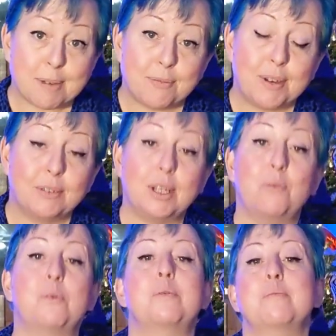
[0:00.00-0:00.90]
I found
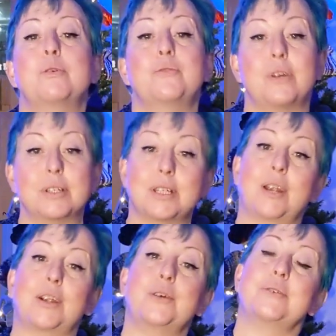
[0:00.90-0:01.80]
out when we moved to Ontario,